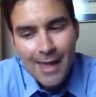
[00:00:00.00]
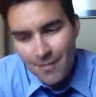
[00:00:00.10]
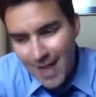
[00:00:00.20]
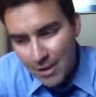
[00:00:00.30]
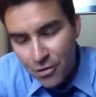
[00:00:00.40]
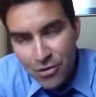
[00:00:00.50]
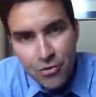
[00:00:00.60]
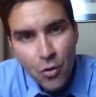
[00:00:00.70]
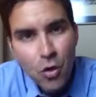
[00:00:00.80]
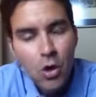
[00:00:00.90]
that
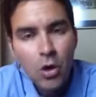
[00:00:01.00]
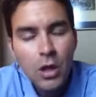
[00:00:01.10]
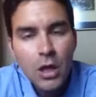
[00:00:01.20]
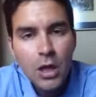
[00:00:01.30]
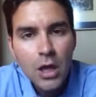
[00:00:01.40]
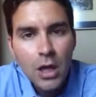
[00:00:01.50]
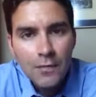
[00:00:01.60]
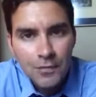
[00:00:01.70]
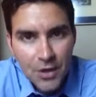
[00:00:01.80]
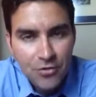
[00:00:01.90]
stole
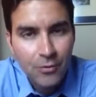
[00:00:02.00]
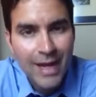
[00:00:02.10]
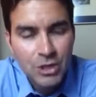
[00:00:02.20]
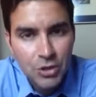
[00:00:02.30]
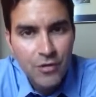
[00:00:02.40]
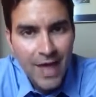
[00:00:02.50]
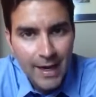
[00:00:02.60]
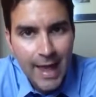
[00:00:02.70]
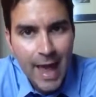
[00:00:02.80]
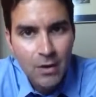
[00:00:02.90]
this rancher's head
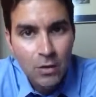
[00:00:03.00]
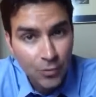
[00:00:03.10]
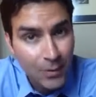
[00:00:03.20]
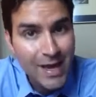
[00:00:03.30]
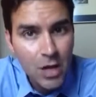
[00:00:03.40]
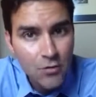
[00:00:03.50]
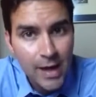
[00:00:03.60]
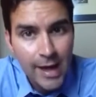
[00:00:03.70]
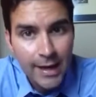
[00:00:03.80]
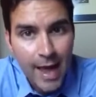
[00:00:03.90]
of cattle, 300
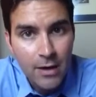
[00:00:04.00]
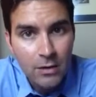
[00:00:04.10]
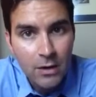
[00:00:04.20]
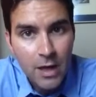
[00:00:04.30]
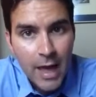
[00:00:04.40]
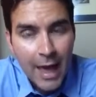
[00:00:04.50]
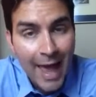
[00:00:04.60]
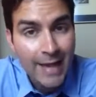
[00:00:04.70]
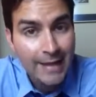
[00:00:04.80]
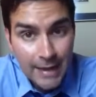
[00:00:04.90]
head of cattle,
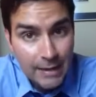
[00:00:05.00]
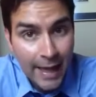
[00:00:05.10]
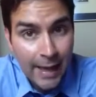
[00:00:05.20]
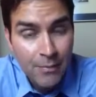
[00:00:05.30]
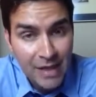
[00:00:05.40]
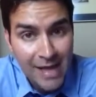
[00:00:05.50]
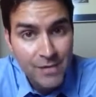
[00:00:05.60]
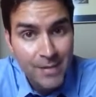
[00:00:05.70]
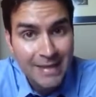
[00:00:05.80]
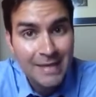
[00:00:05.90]
and he claims,
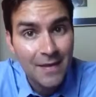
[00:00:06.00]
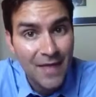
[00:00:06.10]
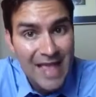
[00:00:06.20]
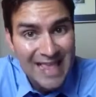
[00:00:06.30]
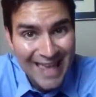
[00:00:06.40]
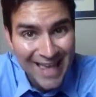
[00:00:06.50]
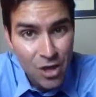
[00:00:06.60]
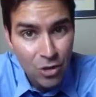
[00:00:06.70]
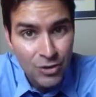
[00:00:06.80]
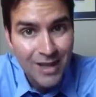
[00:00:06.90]
Clive Bundy, that they
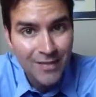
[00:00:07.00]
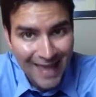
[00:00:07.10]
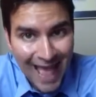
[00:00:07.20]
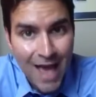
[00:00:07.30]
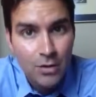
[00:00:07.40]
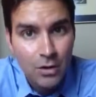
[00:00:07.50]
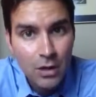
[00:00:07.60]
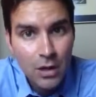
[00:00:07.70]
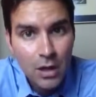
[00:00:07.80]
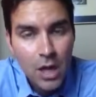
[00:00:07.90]
killed the cattle.
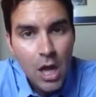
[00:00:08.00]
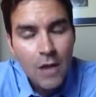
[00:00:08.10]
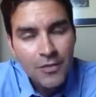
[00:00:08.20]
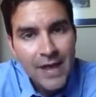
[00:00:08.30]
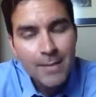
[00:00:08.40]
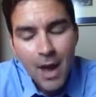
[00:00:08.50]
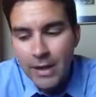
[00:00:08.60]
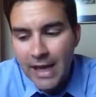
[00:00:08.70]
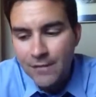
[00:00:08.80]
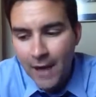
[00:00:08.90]
Think
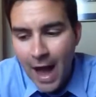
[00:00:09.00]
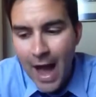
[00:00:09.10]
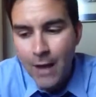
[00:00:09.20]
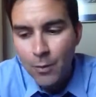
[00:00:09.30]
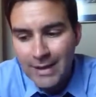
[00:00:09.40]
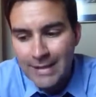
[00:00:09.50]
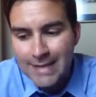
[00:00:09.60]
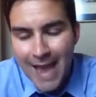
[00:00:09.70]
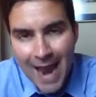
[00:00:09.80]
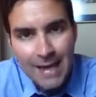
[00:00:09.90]
about if I went
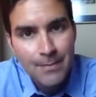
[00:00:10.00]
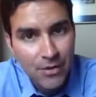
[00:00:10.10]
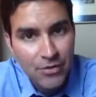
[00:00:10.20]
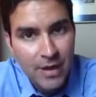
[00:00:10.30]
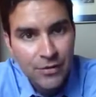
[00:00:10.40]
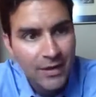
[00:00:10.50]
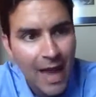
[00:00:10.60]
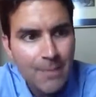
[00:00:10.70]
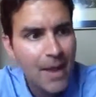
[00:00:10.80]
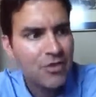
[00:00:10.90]
into any business and
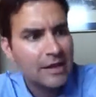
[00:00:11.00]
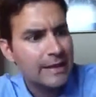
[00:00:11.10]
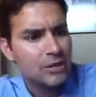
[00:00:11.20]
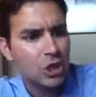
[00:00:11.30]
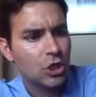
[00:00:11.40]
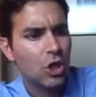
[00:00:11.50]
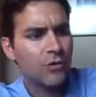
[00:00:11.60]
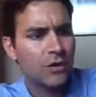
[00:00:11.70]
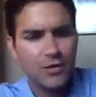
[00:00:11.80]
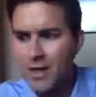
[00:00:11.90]
I basically took
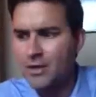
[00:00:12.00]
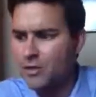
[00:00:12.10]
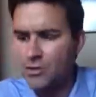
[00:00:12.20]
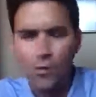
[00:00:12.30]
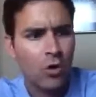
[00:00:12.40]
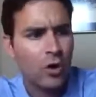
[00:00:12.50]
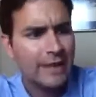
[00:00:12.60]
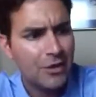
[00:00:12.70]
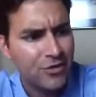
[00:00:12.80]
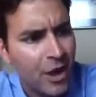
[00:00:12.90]
over, let's say it's a store
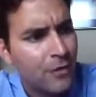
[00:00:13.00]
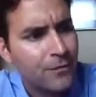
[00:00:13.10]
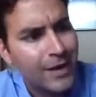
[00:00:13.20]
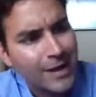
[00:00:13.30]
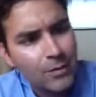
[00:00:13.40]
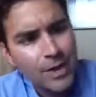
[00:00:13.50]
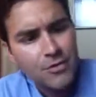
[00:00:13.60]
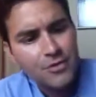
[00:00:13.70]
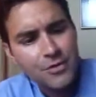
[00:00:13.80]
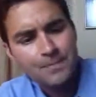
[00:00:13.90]
and they sell freaking, what is
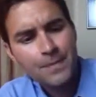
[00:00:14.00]
this?